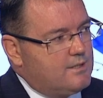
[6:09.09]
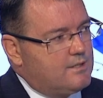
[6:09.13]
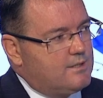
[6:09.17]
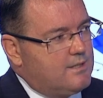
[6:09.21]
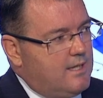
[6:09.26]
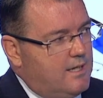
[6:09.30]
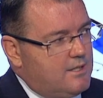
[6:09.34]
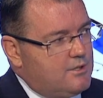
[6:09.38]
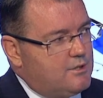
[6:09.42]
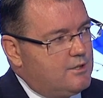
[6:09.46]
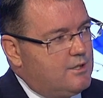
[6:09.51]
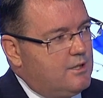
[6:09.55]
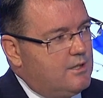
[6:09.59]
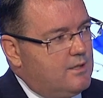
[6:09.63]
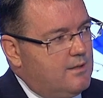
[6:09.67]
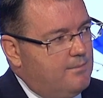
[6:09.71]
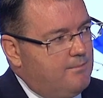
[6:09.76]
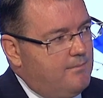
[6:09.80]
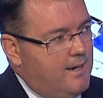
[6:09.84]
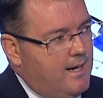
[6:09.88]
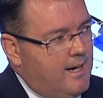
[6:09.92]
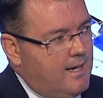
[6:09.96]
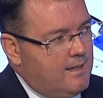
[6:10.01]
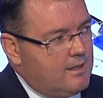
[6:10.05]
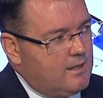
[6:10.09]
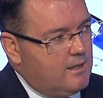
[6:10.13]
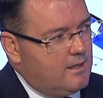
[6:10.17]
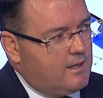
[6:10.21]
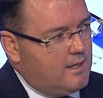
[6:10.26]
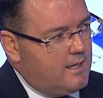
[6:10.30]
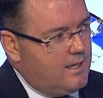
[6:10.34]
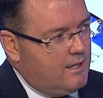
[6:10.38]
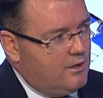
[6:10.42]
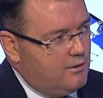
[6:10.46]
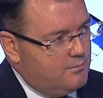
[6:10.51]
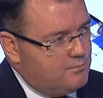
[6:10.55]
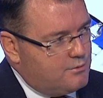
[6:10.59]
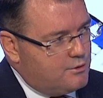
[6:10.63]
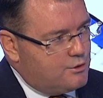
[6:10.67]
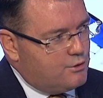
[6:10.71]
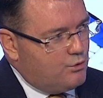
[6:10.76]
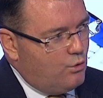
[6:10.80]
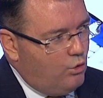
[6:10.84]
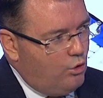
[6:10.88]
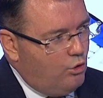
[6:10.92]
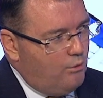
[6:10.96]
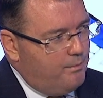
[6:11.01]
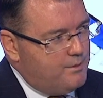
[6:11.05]
such that the market can
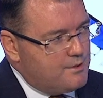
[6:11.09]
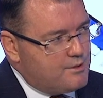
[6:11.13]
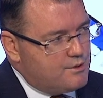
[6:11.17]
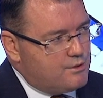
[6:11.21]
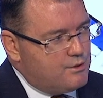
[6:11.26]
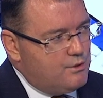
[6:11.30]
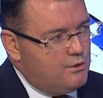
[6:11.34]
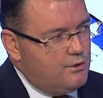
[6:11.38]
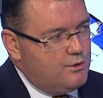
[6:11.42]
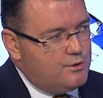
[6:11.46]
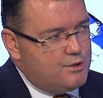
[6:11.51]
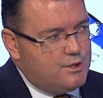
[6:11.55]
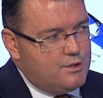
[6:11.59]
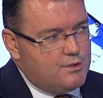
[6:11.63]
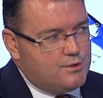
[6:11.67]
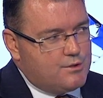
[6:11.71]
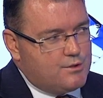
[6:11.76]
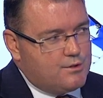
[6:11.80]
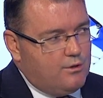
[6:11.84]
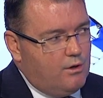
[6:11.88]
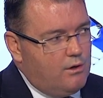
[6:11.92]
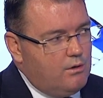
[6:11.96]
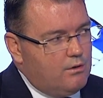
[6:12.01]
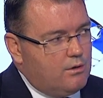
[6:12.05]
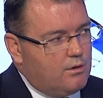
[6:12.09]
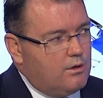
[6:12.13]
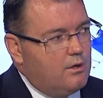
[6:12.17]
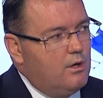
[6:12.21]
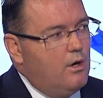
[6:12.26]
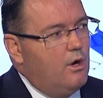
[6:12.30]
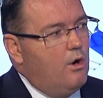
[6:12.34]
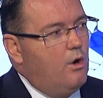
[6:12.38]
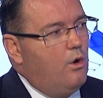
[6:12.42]
absorb a surge in stock,